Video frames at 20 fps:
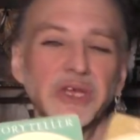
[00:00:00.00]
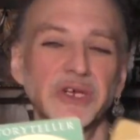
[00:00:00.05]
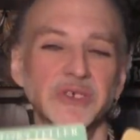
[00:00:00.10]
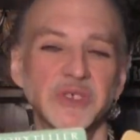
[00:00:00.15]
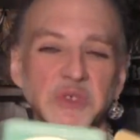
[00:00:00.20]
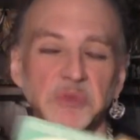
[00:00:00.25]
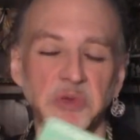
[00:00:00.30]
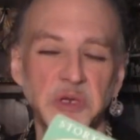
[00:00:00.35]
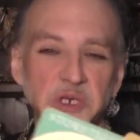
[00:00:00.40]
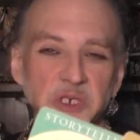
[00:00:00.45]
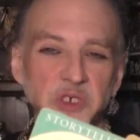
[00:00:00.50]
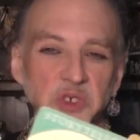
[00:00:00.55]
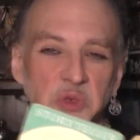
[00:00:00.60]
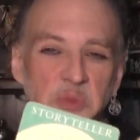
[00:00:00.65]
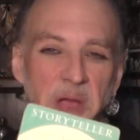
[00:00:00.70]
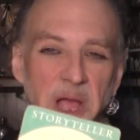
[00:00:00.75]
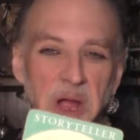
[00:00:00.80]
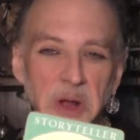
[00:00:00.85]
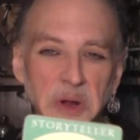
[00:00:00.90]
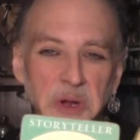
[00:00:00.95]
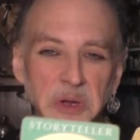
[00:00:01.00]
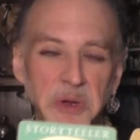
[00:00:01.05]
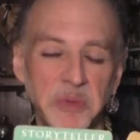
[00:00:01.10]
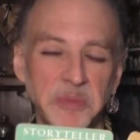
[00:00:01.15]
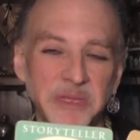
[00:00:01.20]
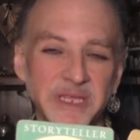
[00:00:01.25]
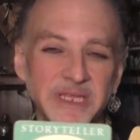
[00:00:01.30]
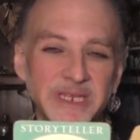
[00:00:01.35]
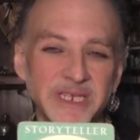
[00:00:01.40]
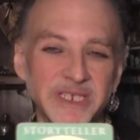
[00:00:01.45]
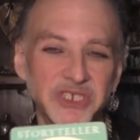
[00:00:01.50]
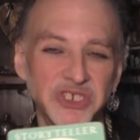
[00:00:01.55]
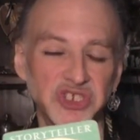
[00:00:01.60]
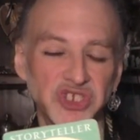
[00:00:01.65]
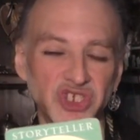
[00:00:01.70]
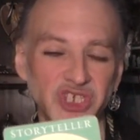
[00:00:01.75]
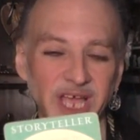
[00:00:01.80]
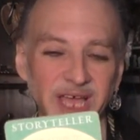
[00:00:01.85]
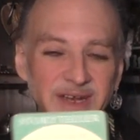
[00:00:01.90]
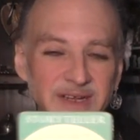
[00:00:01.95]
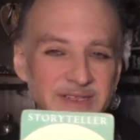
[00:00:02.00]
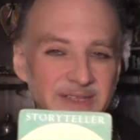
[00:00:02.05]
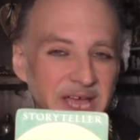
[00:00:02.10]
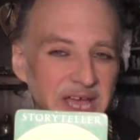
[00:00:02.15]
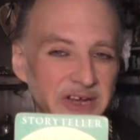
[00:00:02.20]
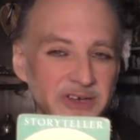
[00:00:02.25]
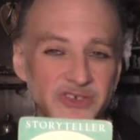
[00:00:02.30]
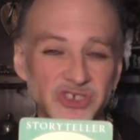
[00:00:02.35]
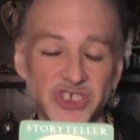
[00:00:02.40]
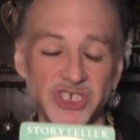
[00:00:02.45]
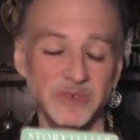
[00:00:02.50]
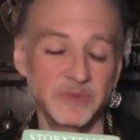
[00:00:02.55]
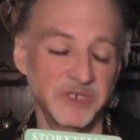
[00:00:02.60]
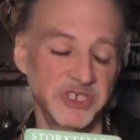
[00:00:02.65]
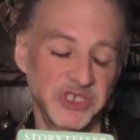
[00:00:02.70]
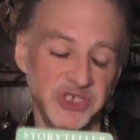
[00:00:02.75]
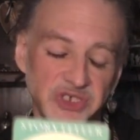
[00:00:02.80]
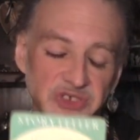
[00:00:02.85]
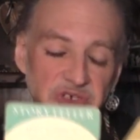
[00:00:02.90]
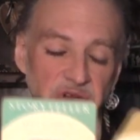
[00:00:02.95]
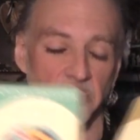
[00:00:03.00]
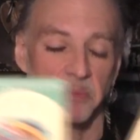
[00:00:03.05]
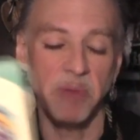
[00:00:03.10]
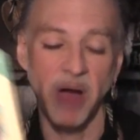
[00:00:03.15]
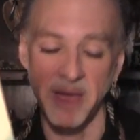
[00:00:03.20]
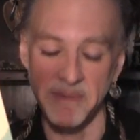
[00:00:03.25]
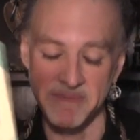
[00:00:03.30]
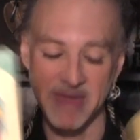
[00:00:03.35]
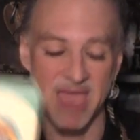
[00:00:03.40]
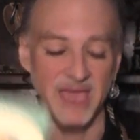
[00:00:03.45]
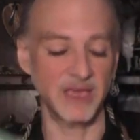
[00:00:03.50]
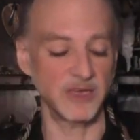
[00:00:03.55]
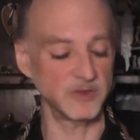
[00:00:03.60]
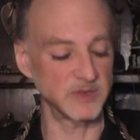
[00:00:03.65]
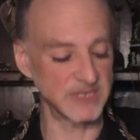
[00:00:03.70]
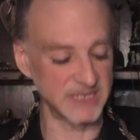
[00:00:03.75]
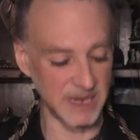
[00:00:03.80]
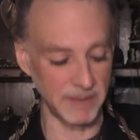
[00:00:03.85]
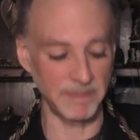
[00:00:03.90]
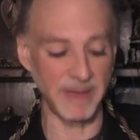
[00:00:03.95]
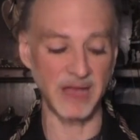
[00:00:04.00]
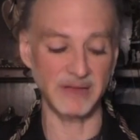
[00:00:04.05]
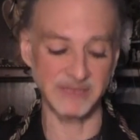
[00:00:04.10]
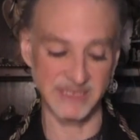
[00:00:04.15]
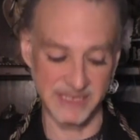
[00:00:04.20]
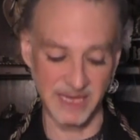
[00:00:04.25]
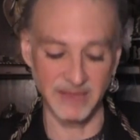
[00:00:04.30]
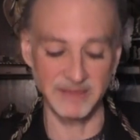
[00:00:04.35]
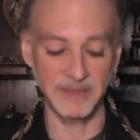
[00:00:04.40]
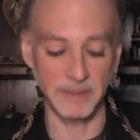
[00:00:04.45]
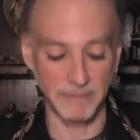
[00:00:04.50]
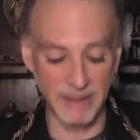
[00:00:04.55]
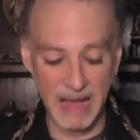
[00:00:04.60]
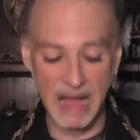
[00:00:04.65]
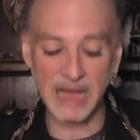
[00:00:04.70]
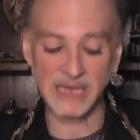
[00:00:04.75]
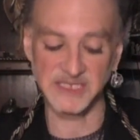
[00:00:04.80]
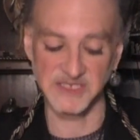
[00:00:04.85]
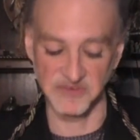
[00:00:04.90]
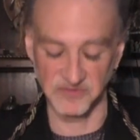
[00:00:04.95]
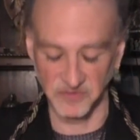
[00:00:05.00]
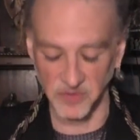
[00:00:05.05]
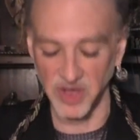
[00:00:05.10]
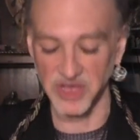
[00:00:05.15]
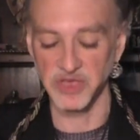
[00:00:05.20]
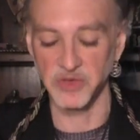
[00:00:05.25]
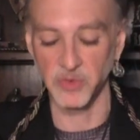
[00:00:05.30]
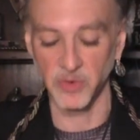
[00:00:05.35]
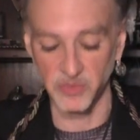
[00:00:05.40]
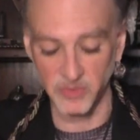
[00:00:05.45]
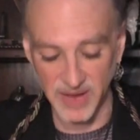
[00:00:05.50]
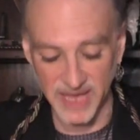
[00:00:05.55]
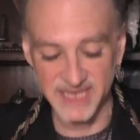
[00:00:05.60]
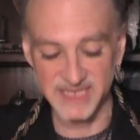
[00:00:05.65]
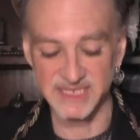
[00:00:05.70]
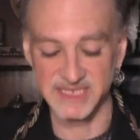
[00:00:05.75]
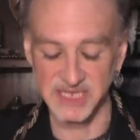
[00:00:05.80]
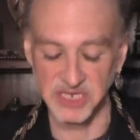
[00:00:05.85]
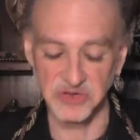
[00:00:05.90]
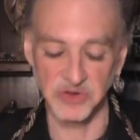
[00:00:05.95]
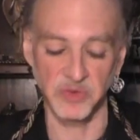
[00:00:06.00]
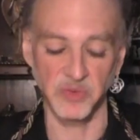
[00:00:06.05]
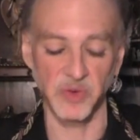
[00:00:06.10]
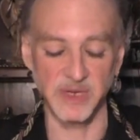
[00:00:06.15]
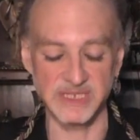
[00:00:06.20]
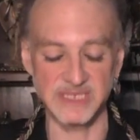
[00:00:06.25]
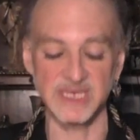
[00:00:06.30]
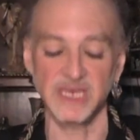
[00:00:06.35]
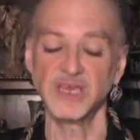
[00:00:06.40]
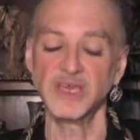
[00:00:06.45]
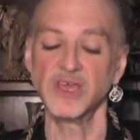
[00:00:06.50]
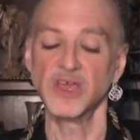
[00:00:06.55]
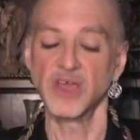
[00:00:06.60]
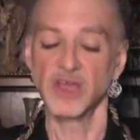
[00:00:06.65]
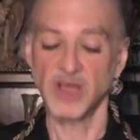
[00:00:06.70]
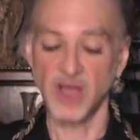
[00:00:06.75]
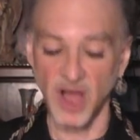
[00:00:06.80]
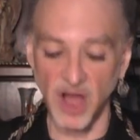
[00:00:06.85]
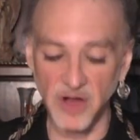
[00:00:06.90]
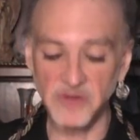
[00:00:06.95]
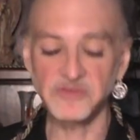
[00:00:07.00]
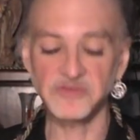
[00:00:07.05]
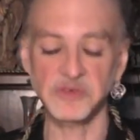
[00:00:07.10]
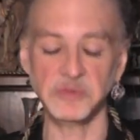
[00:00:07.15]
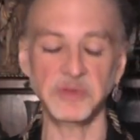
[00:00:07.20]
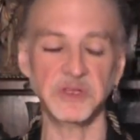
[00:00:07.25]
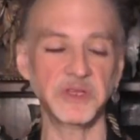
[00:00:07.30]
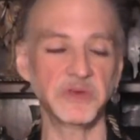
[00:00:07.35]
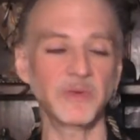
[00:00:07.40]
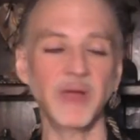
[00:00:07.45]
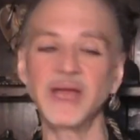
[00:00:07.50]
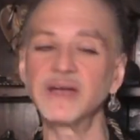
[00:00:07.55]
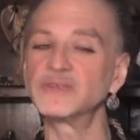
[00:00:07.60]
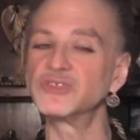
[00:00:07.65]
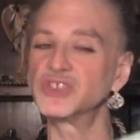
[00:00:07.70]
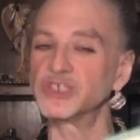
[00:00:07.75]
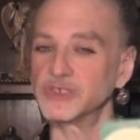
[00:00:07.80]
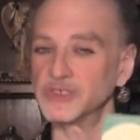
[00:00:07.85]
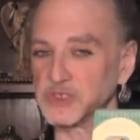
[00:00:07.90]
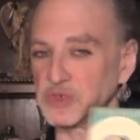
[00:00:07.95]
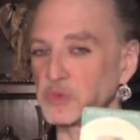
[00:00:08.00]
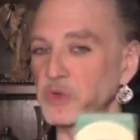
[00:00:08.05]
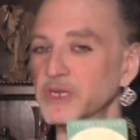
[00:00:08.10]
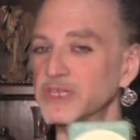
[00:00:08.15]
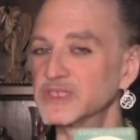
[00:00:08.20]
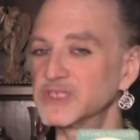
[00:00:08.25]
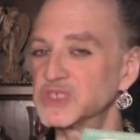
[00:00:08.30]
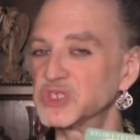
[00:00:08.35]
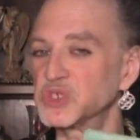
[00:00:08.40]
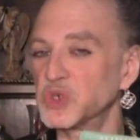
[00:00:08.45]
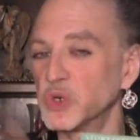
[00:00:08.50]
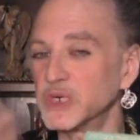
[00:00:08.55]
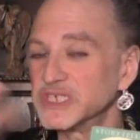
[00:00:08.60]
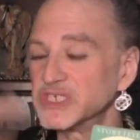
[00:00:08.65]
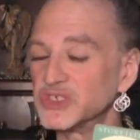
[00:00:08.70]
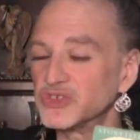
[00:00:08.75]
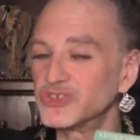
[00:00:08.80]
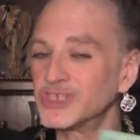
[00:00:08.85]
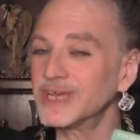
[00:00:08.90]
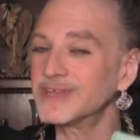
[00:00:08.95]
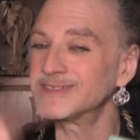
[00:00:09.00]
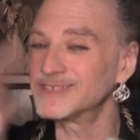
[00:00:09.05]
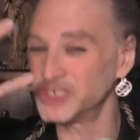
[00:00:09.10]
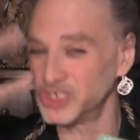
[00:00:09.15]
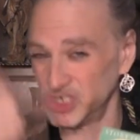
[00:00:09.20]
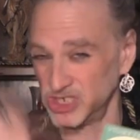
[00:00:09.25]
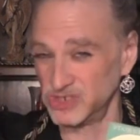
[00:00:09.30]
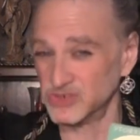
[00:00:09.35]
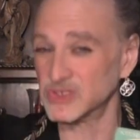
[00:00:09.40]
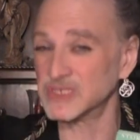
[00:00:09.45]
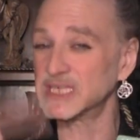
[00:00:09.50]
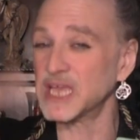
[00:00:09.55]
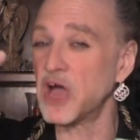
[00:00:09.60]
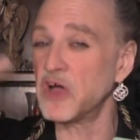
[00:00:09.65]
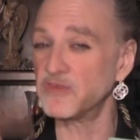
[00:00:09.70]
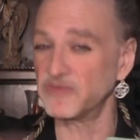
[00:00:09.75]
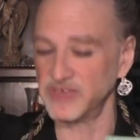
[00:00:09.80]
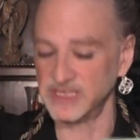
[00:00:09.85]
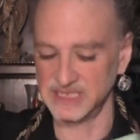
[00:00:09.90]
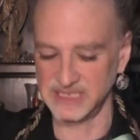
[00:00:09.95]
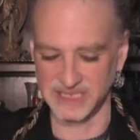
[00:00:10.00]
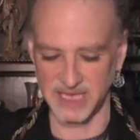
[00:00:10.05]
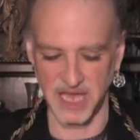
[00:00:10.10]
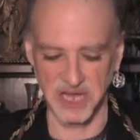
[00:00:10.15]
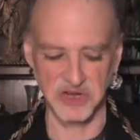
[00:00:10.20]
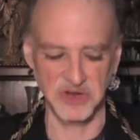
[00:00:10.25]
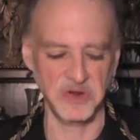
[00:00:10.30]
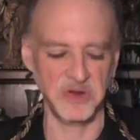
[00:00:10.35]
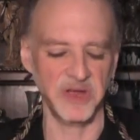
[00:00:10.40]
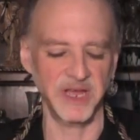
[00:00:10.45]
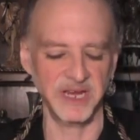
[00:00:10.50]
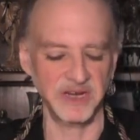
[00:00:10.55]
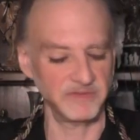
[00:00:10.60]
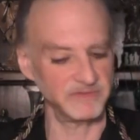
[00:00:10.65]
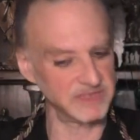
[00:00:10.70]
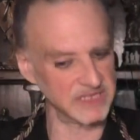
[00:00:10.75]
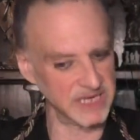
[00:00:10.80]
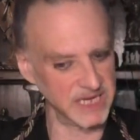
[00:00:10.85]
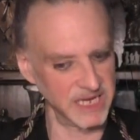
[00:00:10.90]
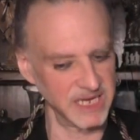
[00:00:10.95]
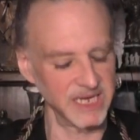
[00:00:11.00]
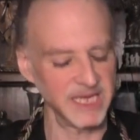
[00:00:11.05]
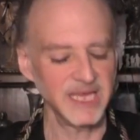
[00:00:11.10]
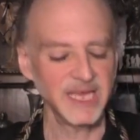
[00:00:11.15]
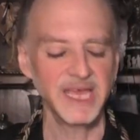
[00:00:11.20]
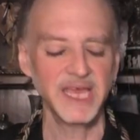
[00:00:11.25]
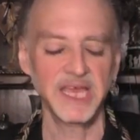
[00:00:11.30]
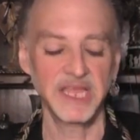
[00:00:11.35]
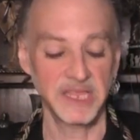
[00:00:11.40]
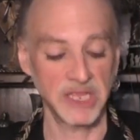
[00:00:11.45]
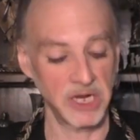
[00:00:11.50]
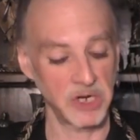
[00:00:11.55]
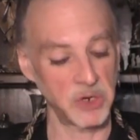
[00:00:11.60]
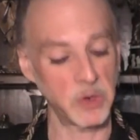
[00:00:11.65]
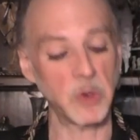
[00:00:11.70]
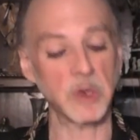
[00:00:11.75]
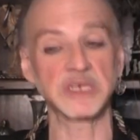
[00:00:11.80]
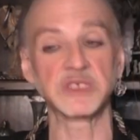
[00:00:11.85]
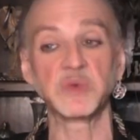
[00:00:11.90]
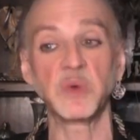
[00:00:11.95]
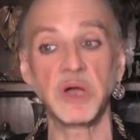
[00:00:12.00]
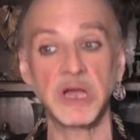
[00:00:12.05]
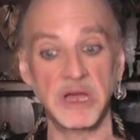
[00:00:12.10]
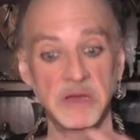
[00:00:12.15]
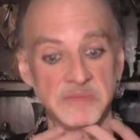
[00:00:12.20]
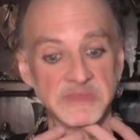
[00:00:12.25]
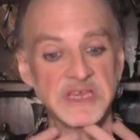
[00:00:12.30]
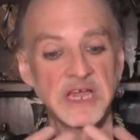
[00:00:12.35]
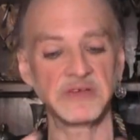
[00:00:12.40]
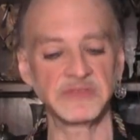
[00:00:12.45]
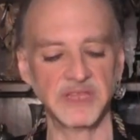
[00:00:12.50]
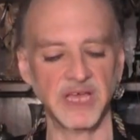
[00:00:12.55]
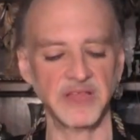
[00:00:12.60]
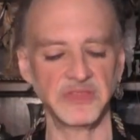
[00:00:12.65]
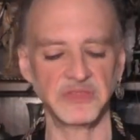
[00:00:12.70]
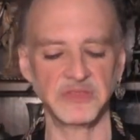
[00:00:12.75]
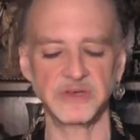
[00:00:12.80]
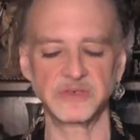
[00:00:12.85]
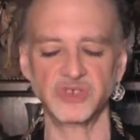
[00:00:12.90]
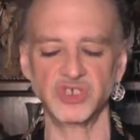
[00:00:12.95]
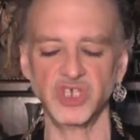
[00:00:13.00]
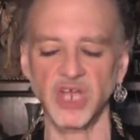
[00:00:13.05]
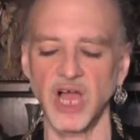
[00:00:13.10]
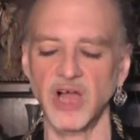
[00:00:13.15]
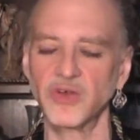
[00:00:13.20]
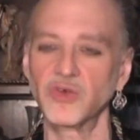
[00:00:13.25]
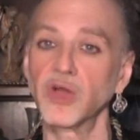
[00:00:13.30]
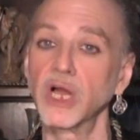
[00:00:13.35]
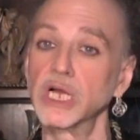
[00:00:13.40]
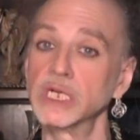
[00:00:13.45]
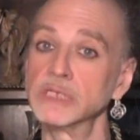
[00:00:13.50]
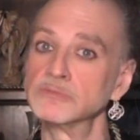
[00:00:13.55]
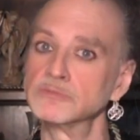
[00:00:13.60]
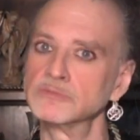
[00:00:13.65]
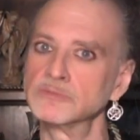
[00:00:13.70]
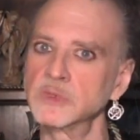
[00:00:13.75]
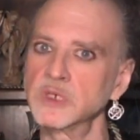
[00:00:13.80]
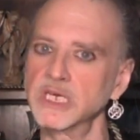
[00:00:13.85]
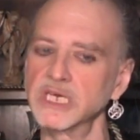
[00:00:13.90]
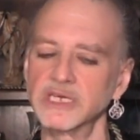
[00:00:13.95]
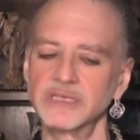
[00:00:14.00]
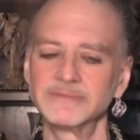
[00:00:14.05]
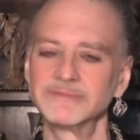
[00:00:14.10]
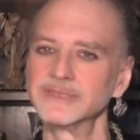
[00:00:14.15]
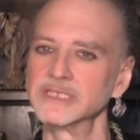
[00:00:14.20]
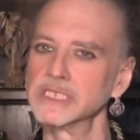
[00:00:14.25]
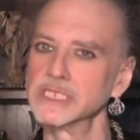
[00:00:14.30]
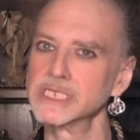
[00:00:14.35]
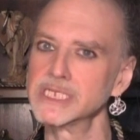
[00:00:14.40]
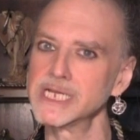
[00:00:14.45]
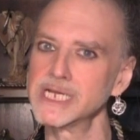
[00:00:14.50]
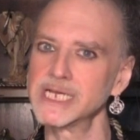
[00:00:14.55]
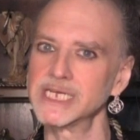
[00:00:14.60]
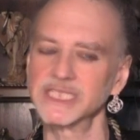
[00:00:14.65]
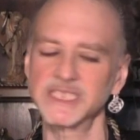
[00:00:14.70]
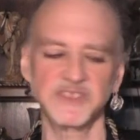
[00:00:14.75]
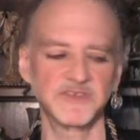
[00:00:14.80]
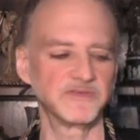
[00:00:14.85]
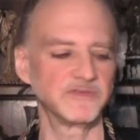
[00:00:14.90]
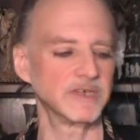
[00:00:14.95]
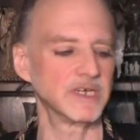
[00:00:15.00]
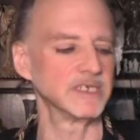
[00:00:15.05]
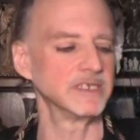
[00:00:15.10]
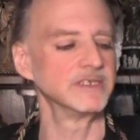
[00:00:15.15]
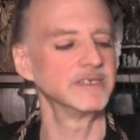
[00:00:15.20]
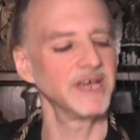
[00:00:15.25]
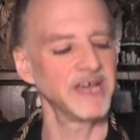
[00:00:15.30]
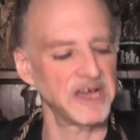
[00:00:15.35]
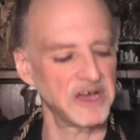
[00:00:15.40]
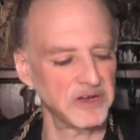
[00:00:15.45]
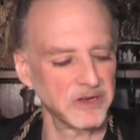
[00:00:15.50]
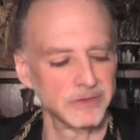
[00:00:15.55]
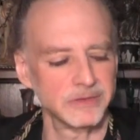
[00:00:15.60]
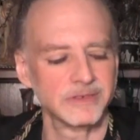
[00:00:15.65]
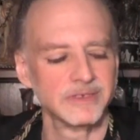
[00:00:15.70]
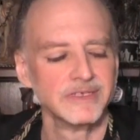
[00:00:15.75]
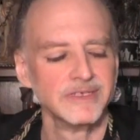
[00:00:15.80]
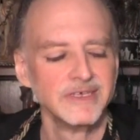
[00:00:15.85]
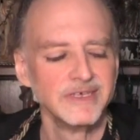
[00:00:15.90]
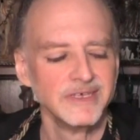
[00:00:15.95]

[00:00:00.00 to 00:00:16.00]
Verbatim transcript: Your spiritual power, your ability to channel energy, which, you know, might make you step outside the box of what you were raised in or what's comfortable around you. So, what are the stories you're telling to yourself inside creatively? And then, of course, what comes out that throat chakra? Well, let's find out.